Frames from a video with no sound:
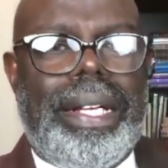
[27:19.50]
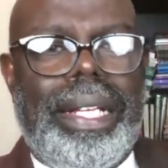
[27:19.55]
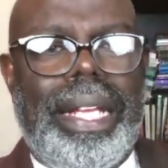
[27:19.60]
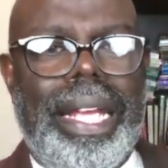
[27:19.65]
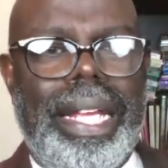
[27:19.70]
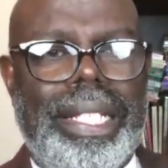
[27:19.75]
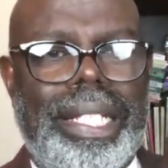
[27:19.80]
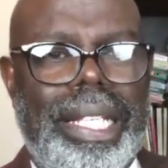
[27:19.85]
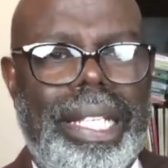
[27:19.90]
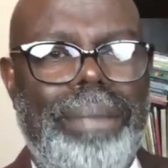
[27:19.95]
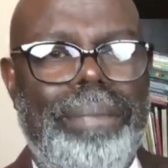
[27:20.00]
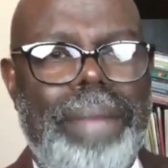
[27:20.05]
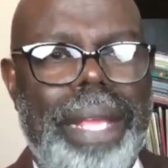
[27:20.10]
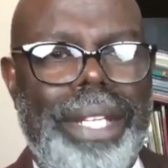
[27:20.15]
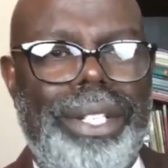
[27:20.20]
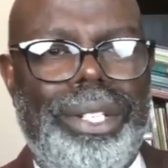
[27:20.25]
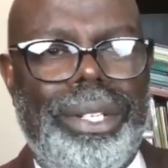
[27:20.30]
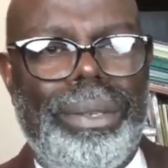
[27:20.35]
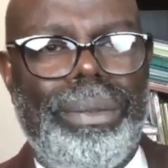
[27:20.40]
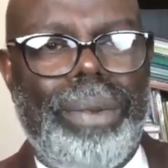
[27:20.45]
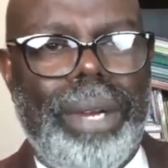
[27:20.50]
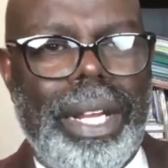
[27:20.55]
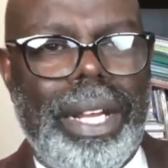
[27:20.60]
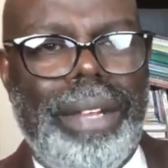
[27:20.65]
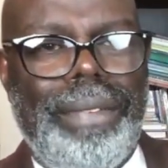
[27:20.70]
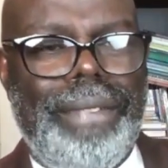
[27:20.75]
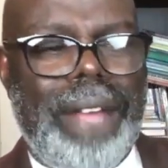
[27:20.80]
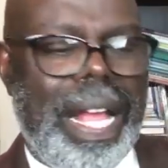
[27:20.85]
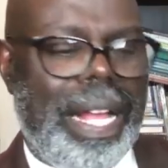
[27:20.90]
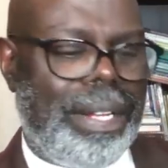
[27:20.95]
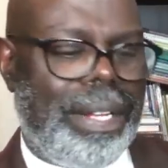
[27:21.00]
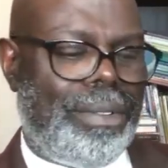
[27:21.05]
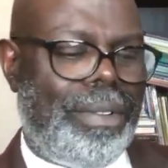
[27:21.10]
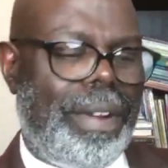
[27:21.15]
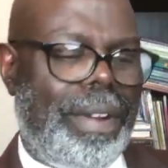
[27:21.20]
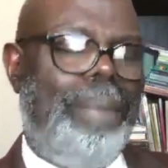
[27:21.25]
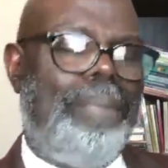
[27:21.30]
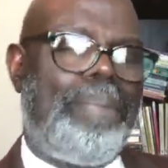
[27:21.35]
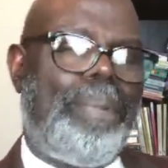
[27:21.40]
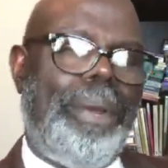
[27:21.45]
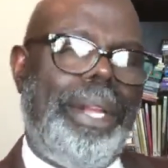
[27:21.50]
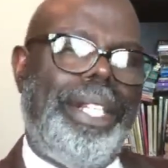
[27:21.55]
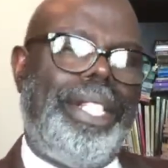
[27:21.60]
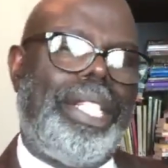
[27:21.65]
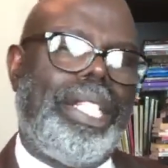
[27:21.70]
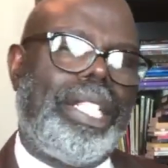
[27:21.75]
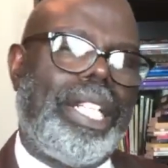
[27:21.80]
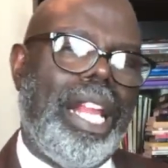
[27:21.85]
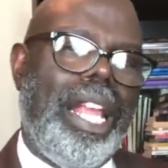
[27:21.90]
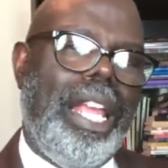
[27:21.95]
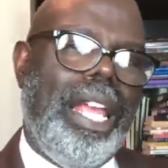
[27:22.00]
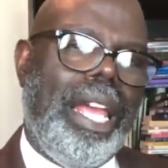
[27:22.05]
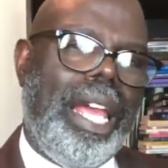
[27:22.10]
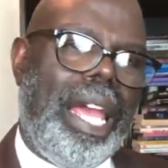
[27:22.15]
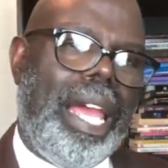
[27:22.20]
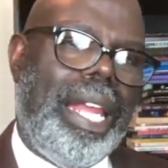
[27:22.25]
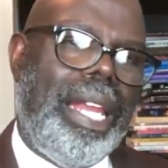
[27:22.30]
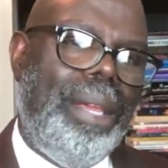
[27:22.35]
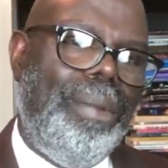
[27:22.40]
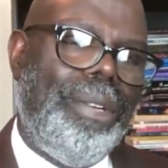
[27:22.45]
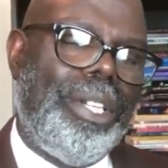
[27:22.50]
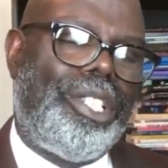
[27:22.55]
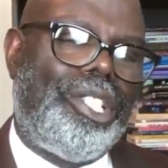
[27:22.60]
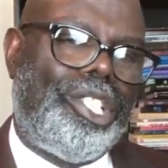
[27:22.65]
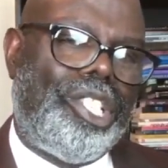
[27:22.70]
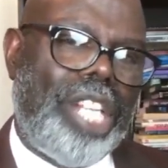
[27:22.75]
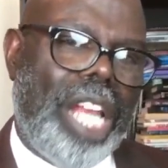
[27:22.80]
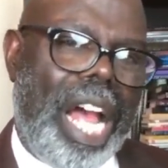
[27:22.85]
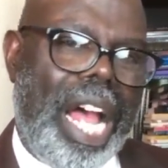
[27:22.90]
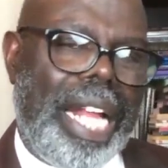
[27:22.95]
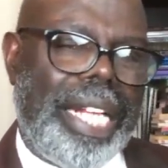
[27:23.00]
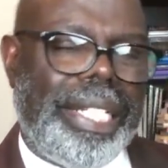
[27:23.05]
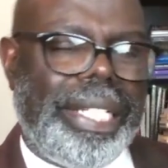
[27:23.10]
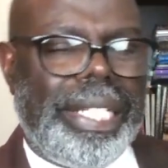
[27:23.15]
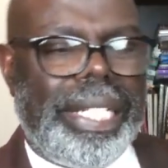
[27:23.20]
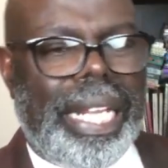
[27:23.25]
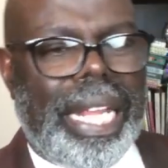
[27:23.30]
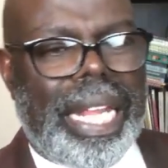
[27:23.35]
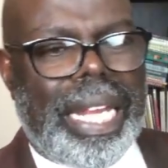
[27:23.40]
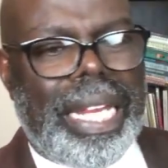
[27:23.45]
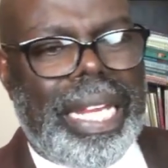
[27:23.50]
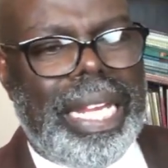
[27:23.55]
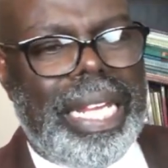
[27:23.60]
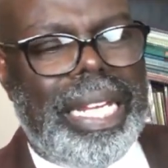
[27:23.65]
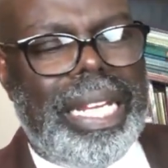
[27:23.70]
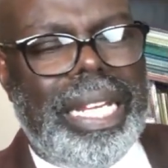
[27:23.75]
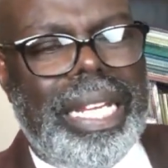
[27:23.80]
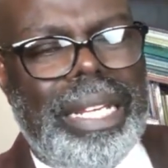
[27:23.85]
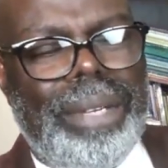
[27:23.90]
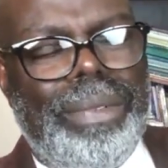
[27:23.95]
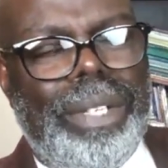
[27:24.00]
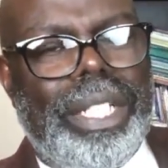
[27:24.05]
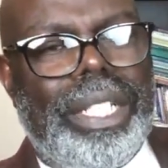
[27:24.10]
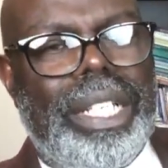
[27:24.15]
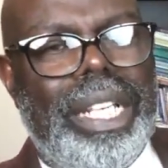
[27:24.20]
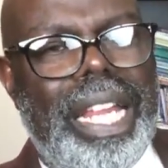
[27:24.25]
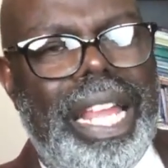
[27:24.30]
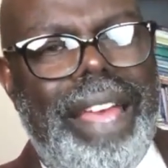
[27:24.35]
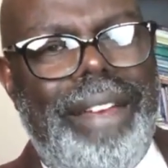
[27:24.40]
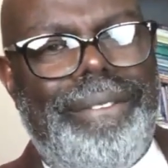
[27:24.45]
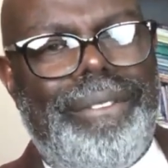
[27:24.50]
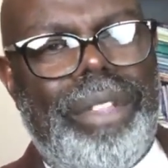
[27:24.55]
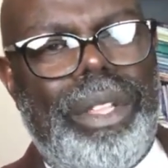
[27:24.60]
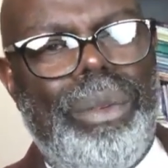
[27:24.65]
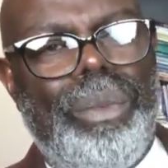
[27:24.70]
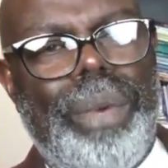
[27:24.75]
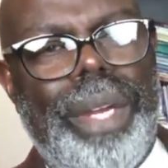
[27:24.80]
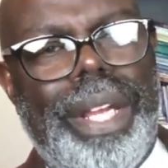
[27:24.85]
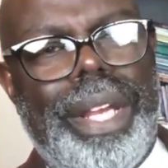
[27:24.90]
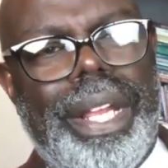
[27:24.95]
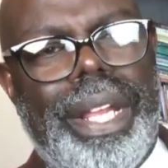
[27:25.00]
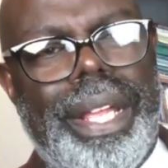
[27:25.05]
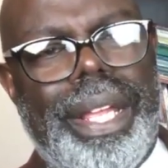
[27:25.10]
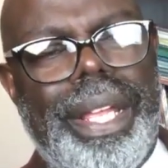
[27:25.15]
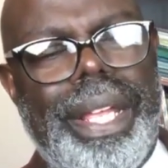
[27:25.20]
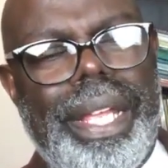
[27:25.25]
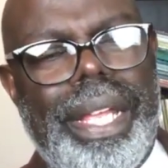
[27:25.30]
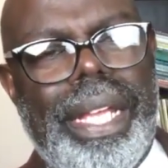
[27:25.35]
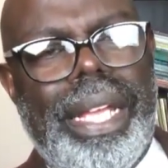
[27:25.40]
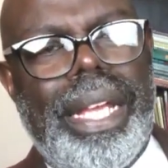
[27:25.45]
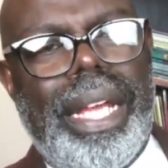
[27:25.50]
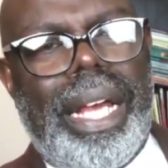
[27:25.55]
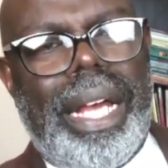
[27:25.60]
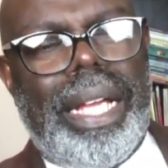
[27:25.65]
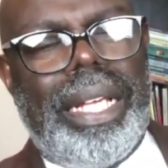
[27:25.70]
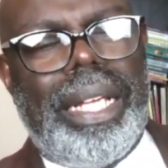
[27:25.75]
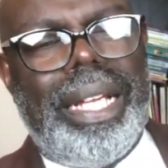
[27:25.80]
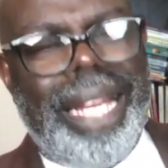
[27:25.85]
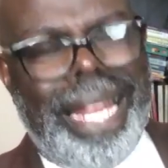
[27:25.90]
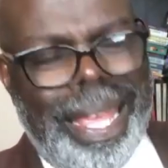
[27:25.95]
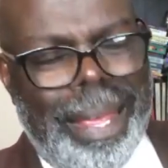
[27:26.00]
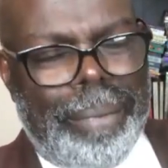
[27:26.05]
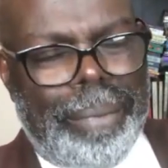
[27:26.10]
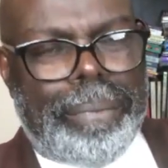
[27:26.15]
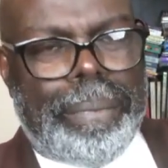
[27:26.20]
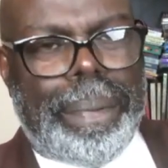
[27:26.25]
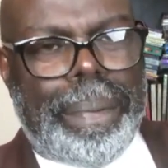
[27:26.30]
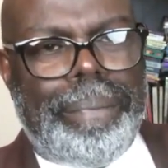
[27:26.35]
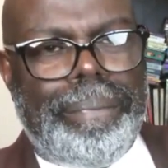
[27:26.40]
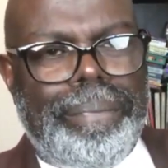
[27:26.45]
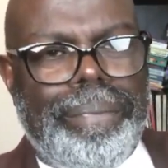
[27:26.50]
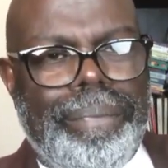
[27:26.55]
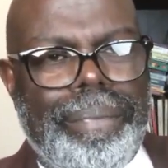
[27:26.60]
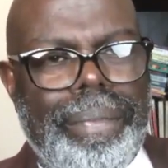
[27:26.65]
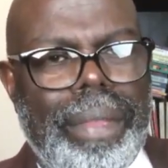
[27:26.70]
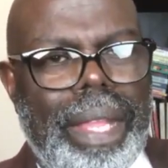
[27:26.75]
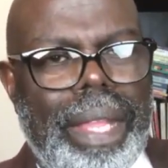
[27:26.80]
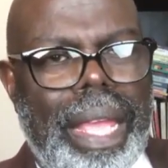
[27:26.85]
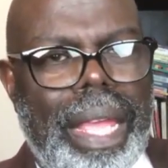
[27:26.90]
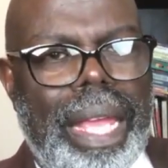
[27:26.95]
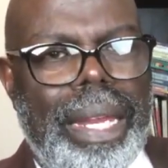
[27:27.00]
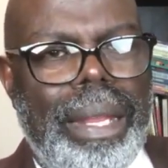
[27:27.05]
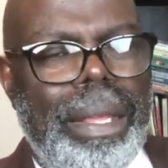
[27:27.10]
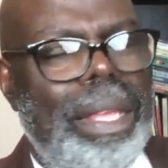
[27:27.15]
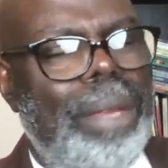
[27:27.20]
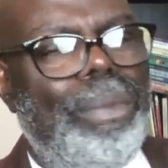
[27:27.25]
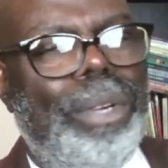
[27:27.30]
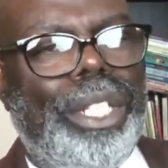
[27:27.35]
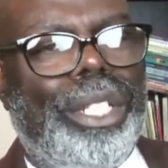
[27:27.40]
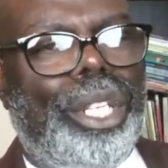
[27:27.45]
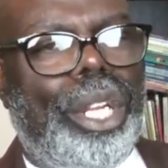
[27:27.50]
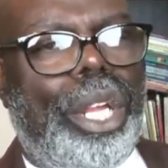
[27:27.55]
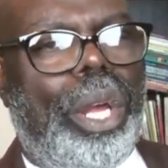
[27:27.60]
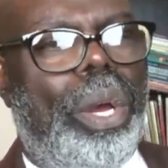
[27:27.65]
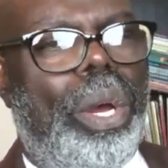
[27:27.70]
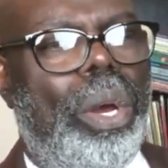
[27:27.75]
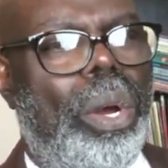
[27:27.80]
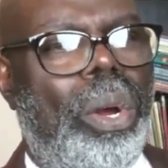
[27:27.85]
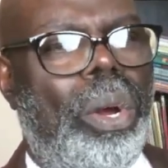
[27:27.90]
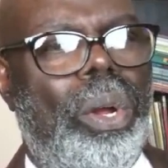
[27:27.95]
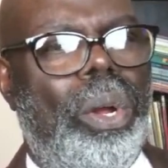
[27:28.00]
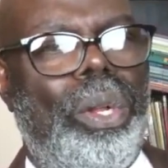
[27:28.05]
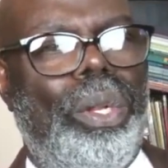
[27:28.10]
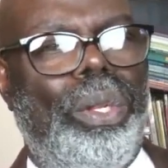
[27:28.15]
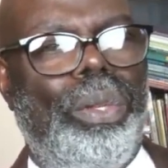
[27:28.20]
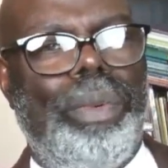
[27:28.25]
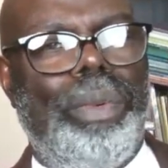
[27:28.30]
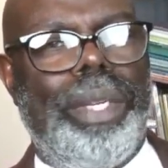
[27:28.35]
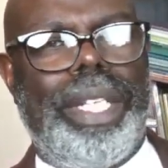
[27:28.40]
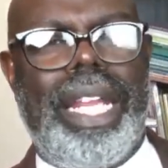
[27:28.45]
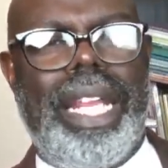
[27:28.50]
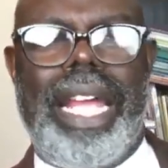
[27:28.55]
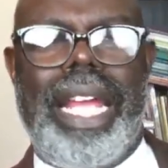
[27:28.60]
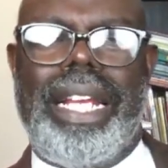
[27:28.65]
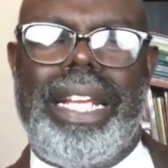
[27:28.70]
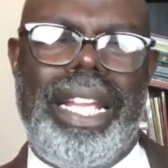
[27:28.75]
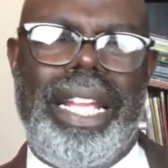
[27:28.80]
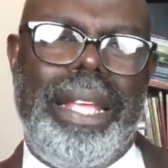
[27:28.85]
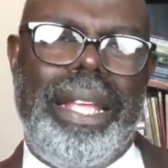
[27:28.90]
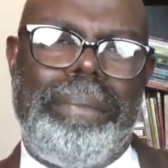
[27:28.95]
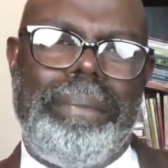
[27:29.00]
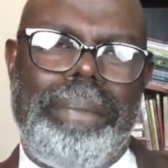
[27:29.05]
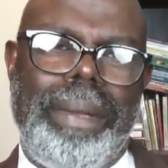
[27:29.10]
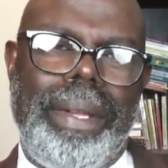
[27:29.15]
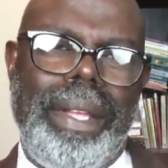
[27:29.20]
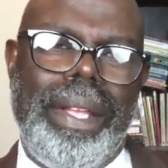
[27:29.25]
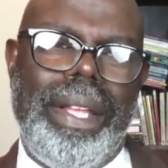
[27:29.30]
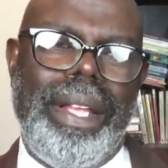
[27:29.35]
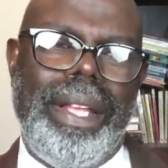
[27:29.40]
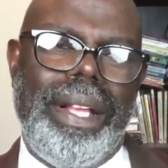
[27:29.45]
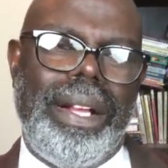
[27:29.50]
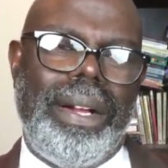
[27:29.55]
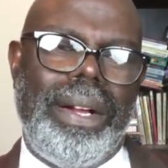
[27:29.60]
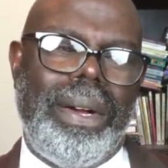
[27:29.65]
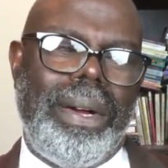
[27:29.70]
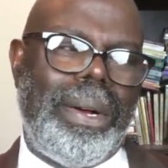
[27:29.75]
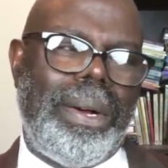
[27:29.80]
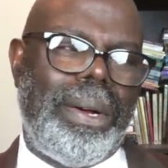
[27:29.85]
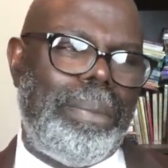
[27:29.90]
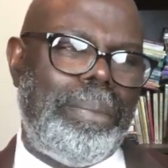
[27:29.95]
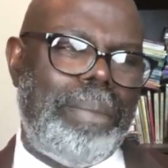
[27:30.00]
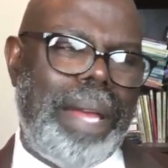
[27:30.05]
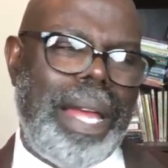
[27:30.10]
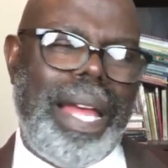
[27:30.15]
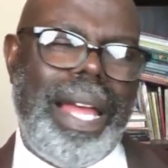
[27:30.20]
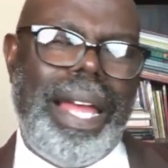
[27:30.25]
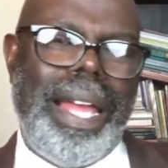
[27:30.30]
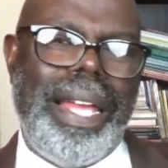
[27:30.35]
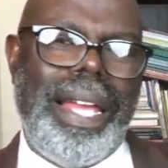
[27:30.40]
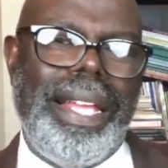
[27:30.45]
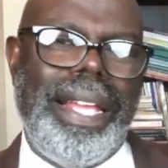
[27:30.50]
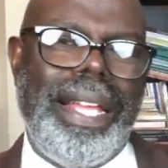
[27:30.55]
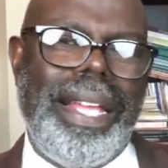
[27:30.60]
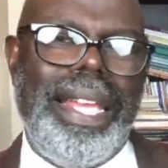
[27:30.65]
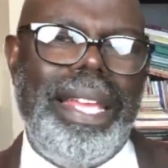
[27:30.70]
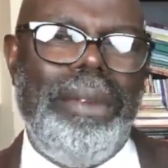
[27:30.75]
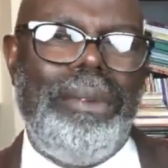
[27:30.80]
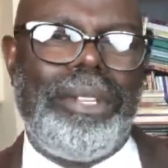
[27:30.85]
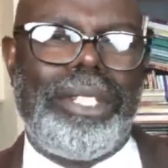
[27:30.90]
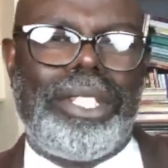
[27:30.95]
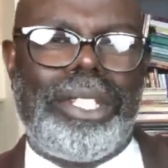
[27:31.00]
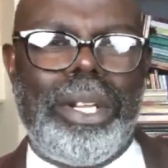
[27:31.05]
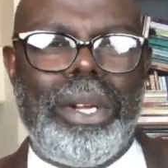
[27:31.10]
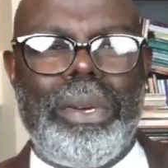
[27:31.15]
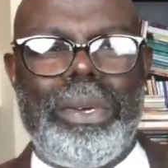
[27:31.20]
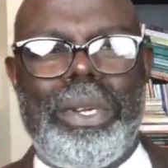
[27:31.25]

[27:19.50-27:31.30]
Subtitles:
S.E. Mitchell, one of our great preachers, and he was shot, and he was left with a limp. And he was cool with that limp. Oh, my. He was so